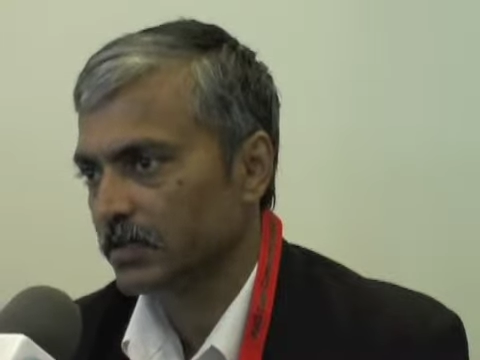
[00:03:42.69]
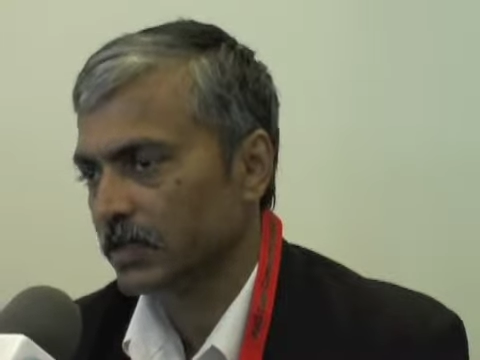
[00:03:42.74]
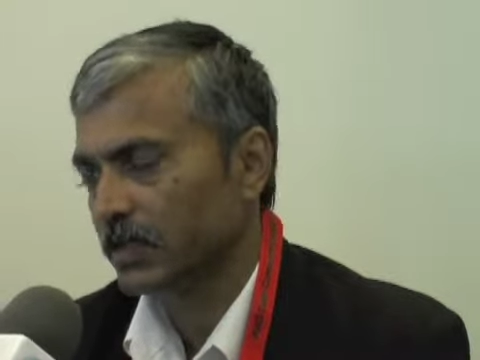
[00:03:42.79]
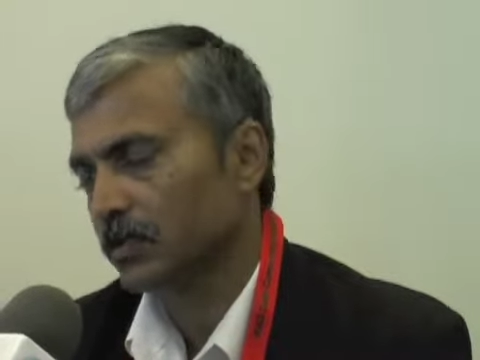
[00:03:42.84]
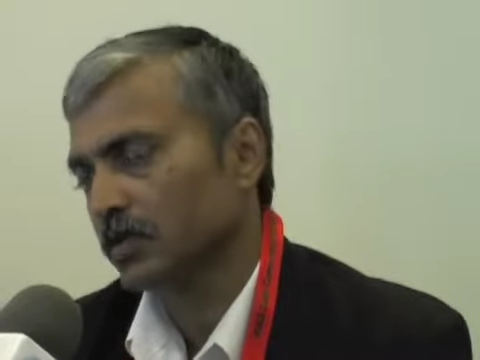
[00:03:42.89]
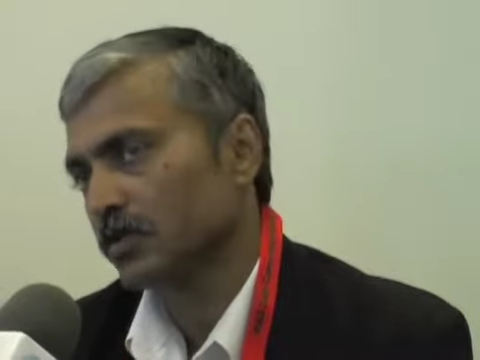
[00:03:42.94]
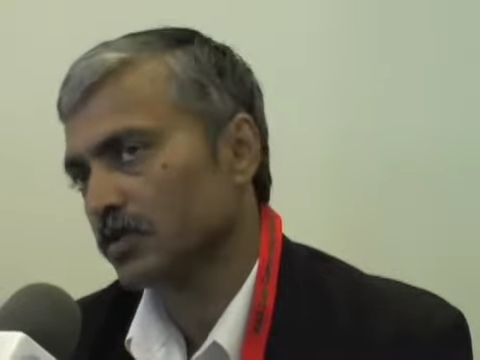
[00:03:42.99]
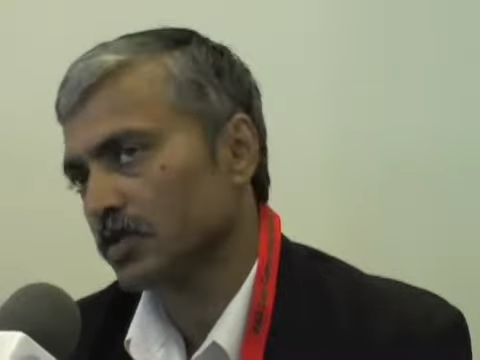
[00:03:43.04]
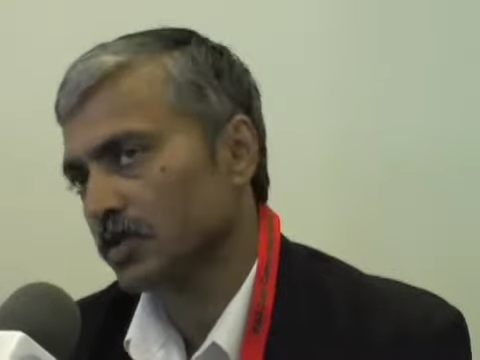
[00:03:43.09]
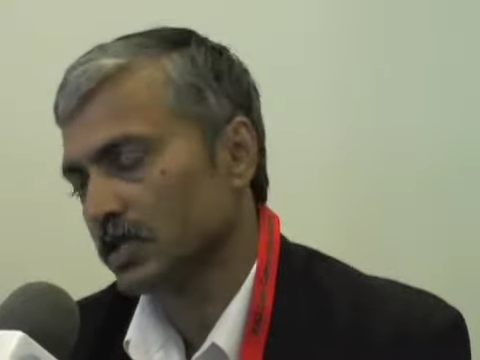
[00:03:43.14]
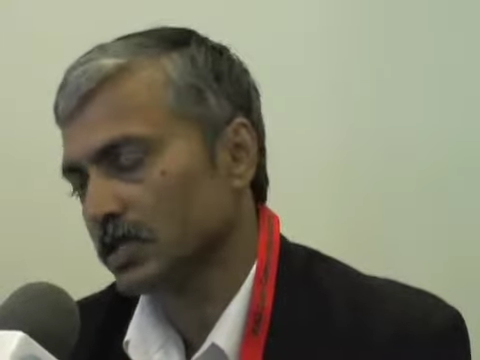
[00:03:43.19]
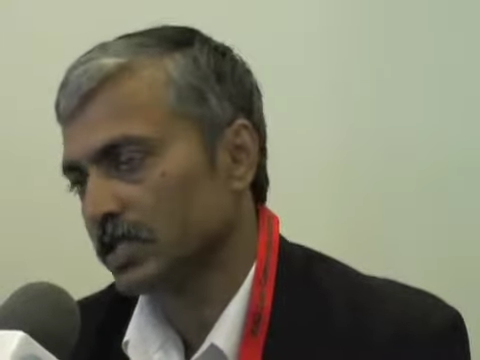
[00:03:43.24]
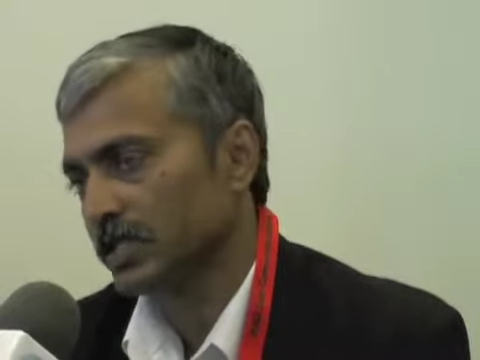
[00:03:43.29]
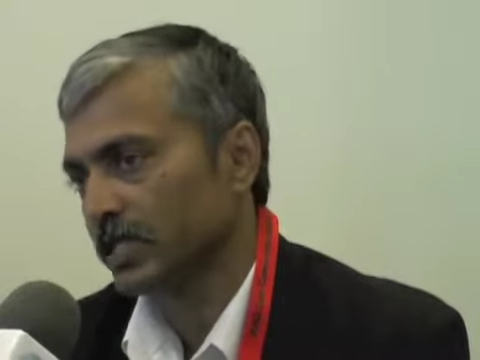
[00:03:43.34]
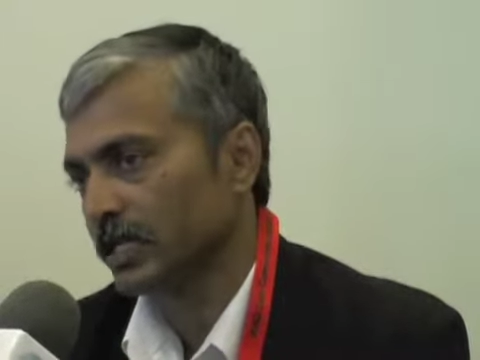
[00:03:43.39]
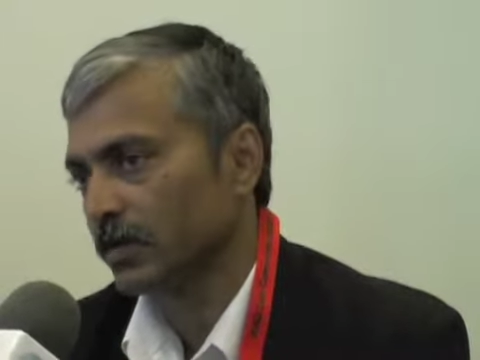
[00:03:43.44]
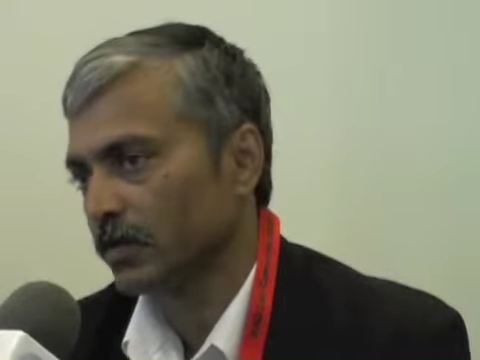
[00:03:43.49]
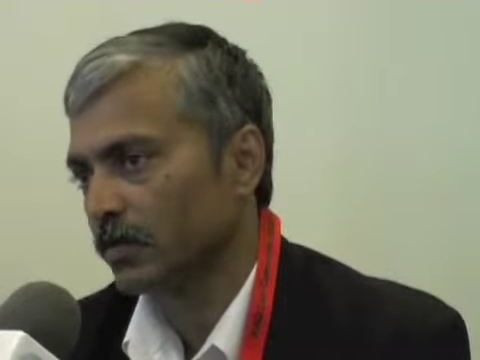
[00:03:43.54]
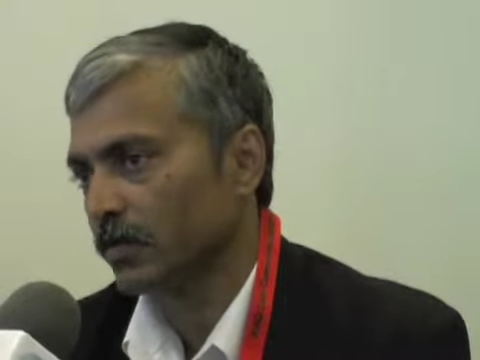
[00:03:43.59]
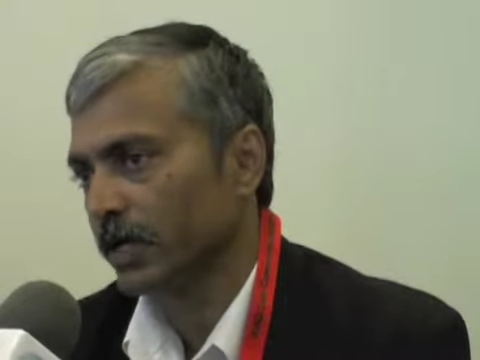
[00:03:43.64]
We also see
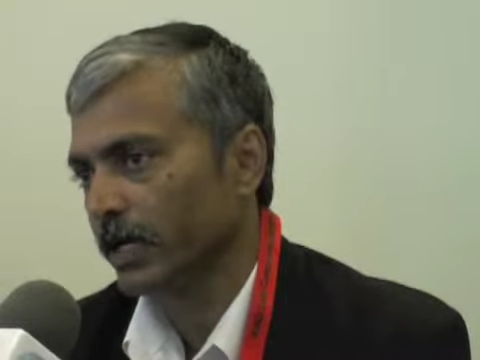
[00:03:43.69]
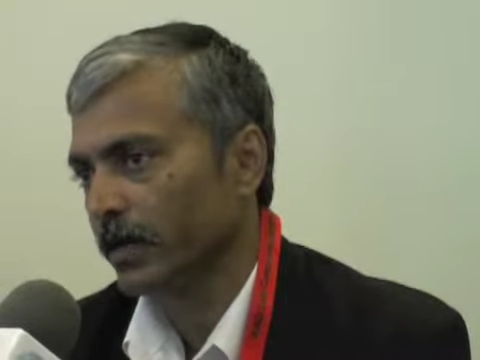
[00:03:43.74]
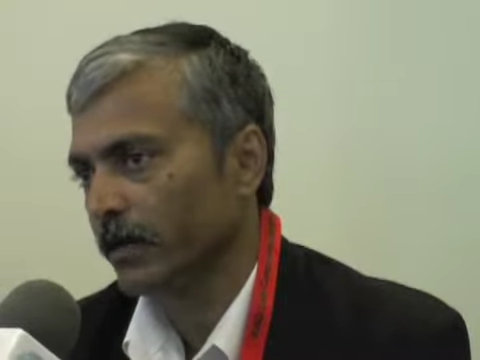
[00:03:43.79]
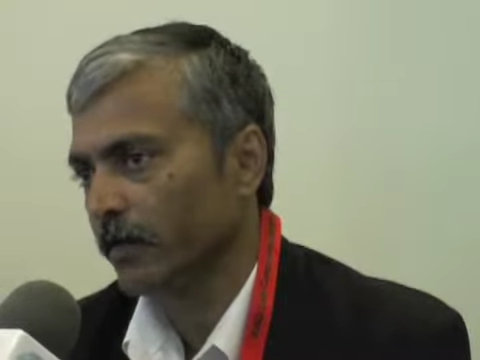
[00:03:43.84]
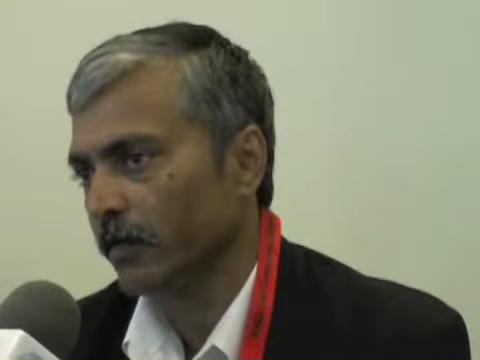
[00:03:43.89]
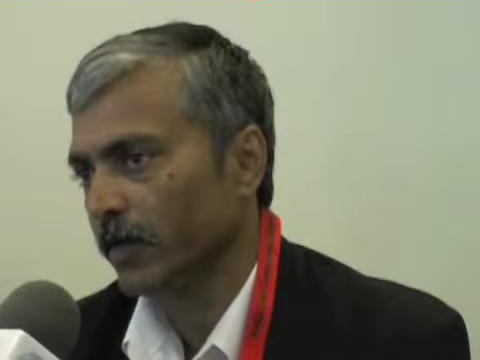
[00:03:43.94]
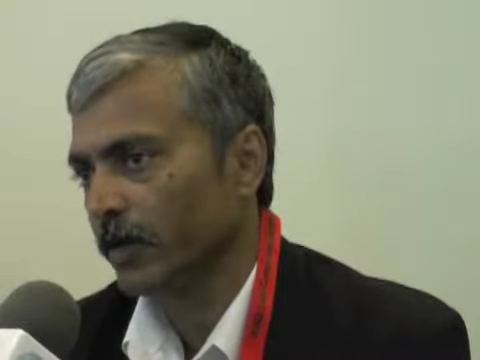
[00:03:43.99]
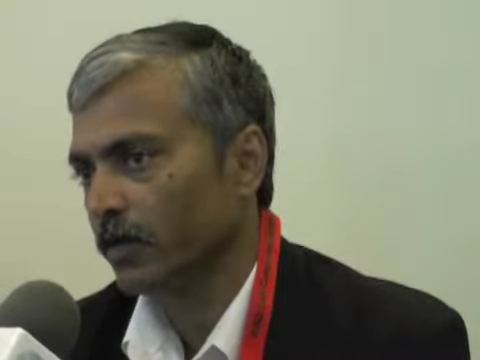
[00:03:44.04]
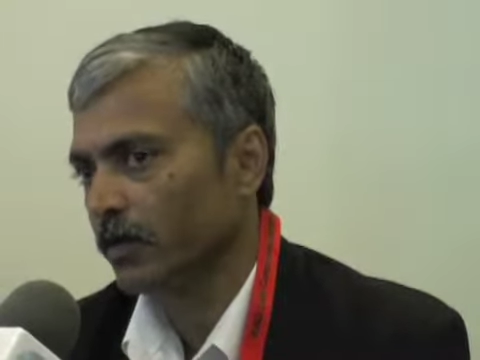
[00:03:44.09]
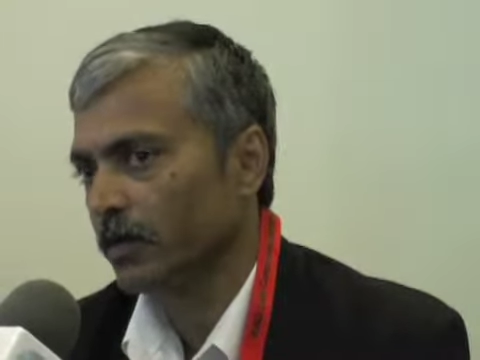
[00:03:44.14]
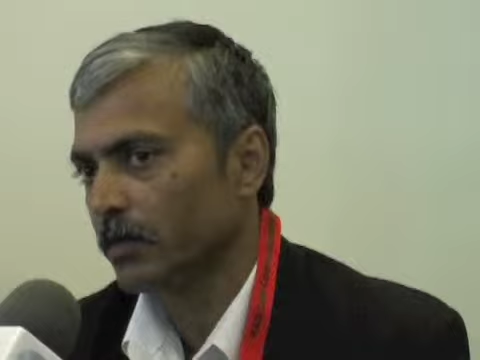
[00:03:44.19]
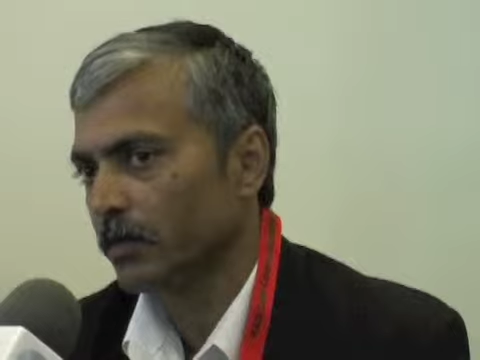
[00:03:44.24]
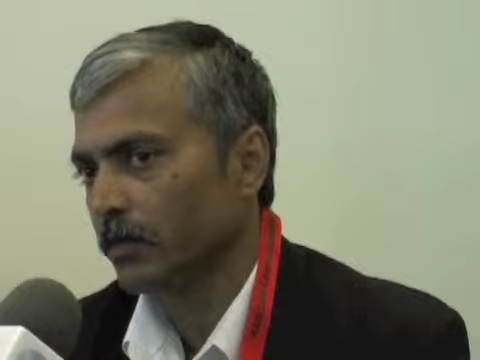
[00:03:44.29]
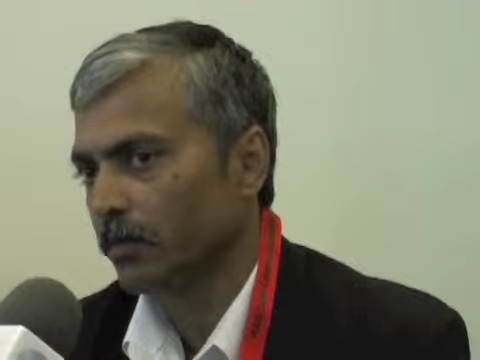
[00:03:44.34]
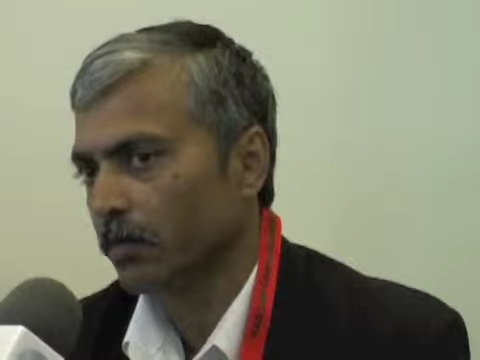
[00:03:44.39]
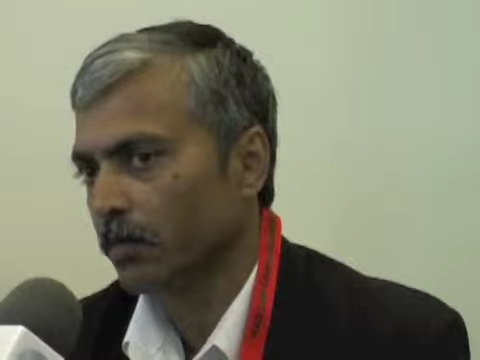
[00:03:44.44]
that we would